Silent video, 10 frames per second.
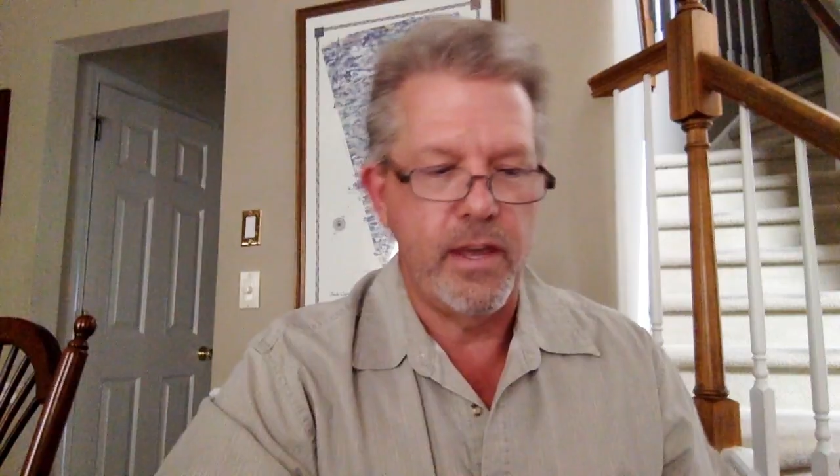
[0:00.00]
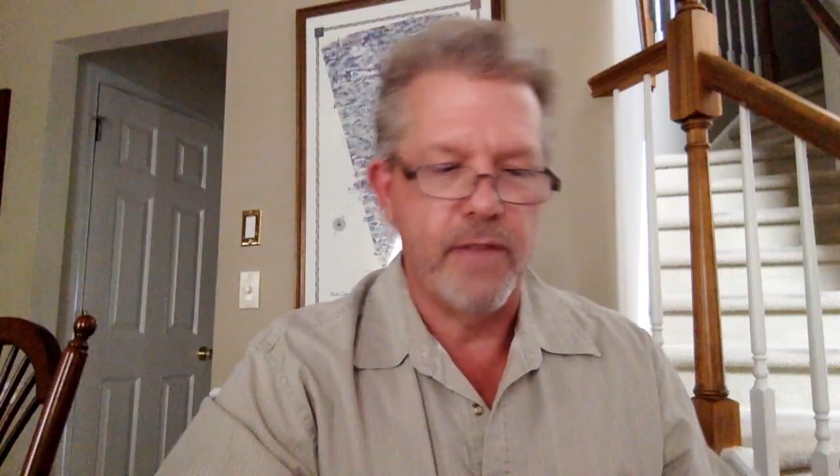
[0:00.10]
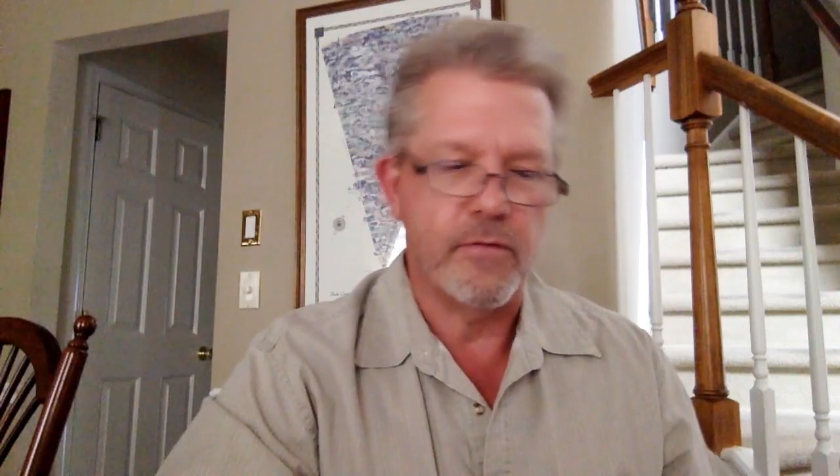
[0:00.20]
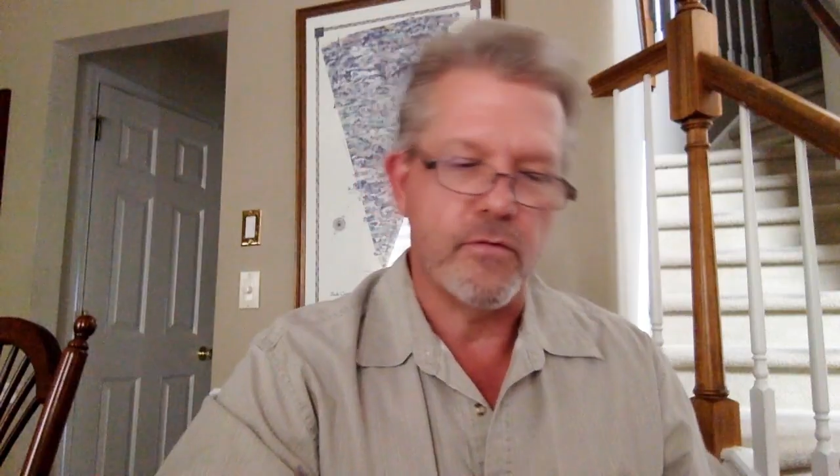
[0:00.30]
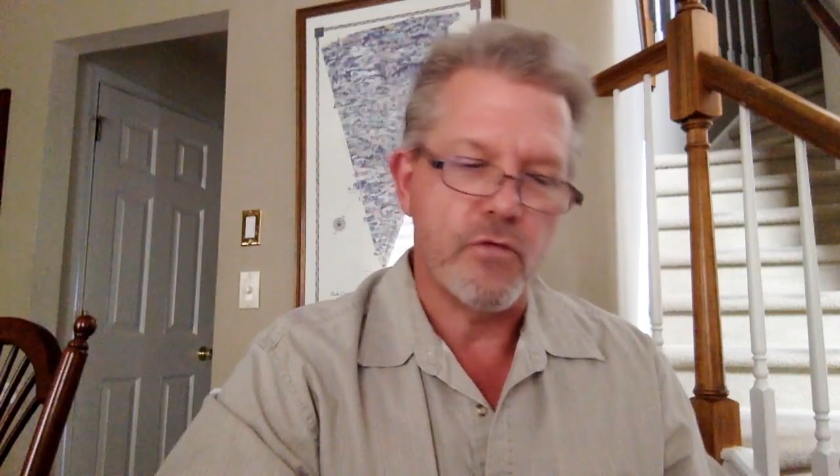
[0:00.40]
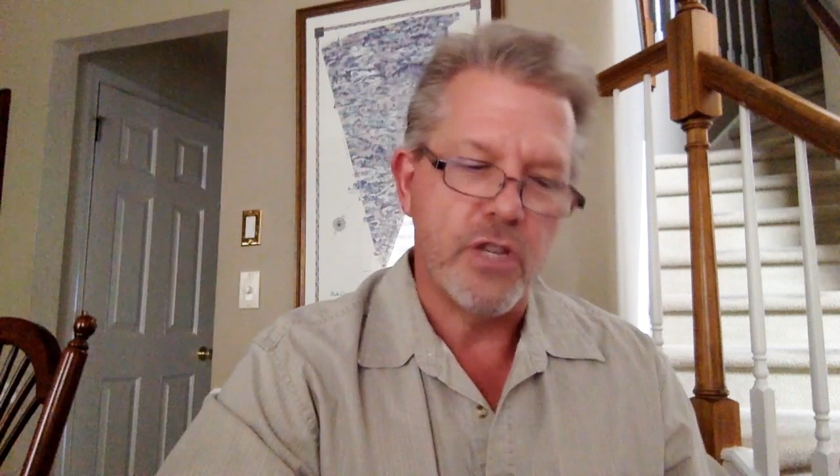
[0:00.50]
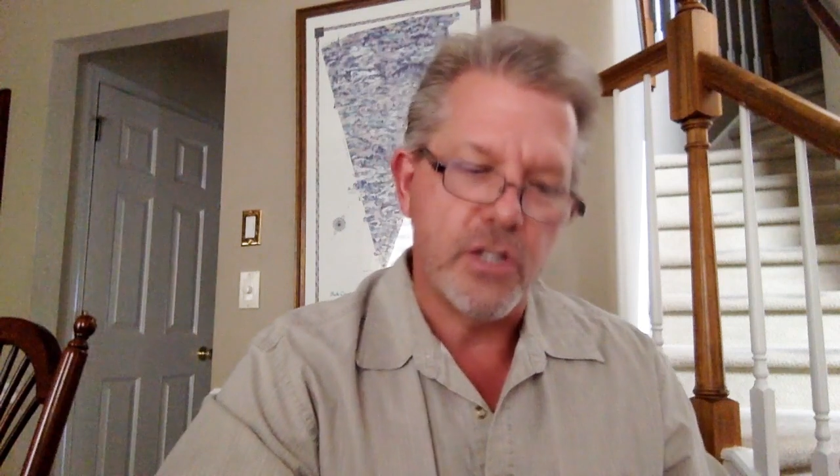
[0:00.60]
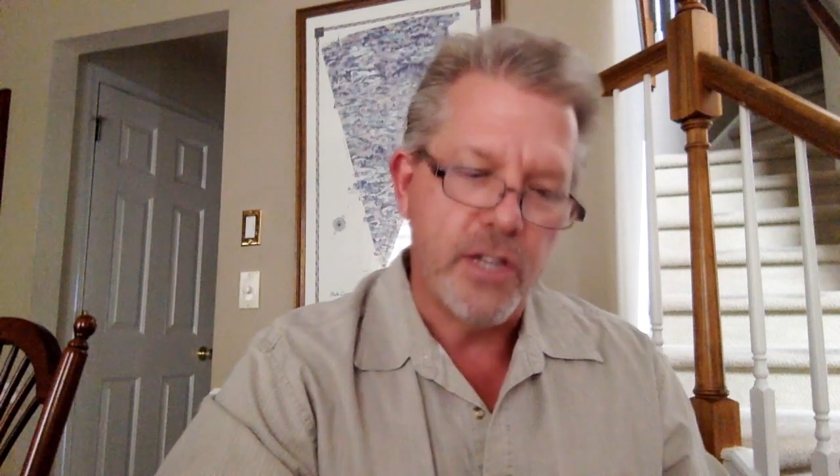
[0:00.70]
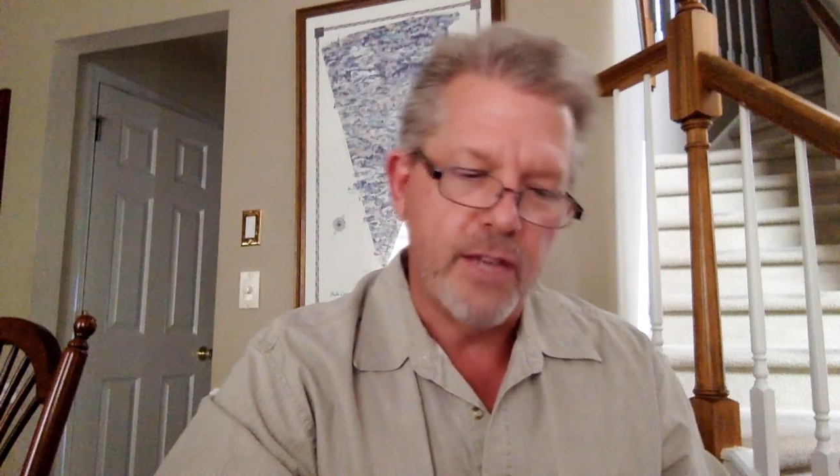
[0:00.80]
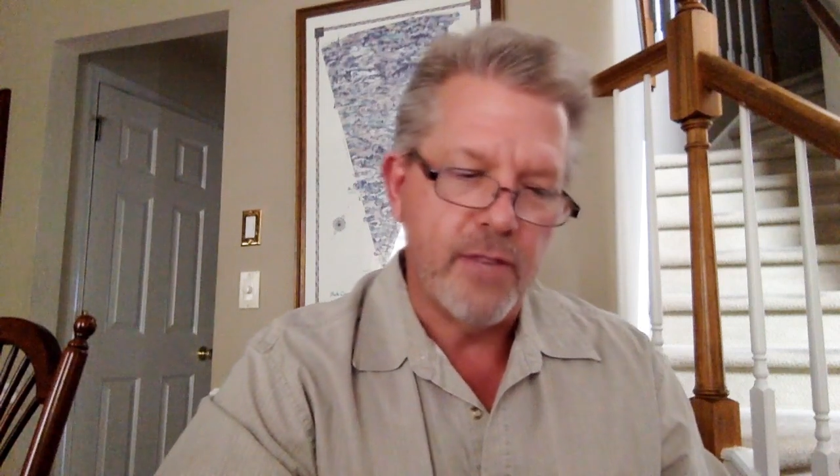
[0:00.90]
gift of
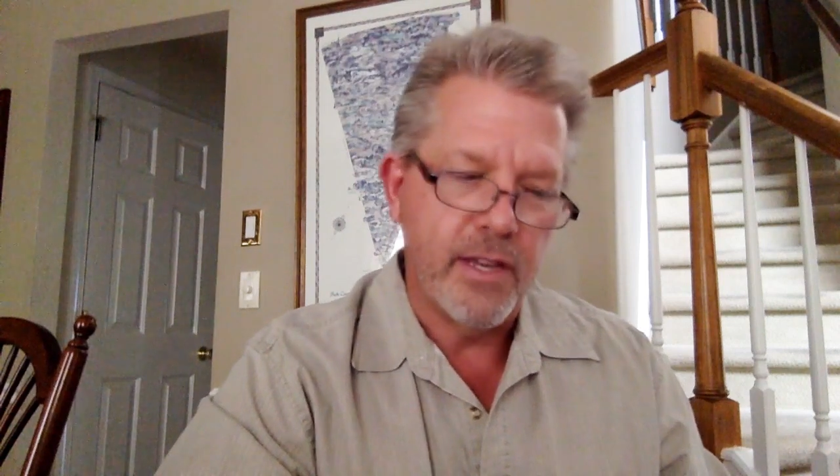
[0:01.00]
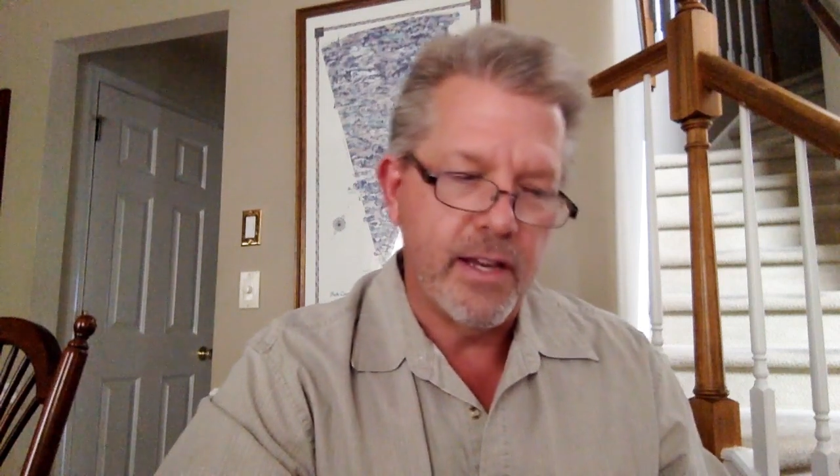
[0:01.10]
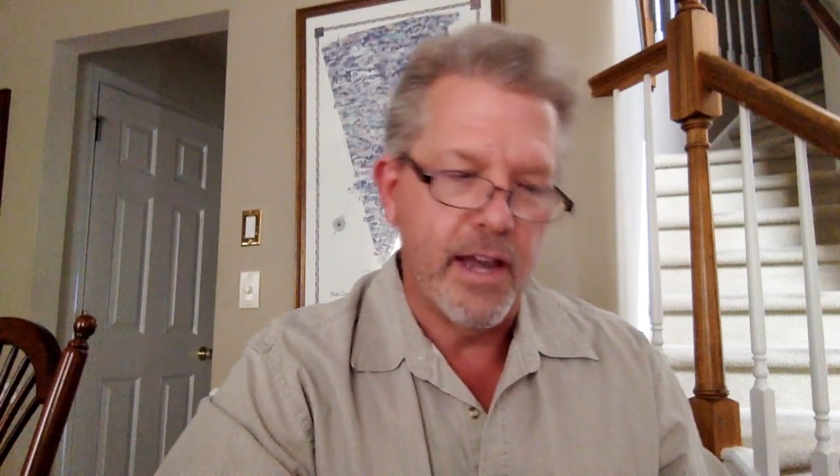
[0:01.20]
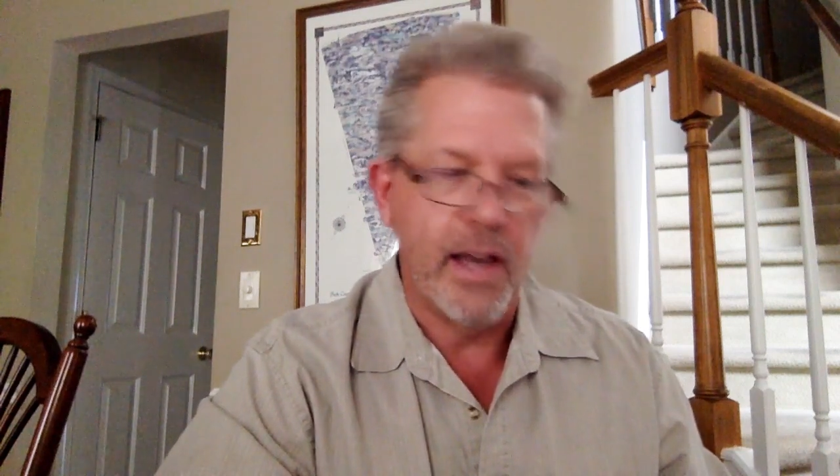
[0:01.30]
receiving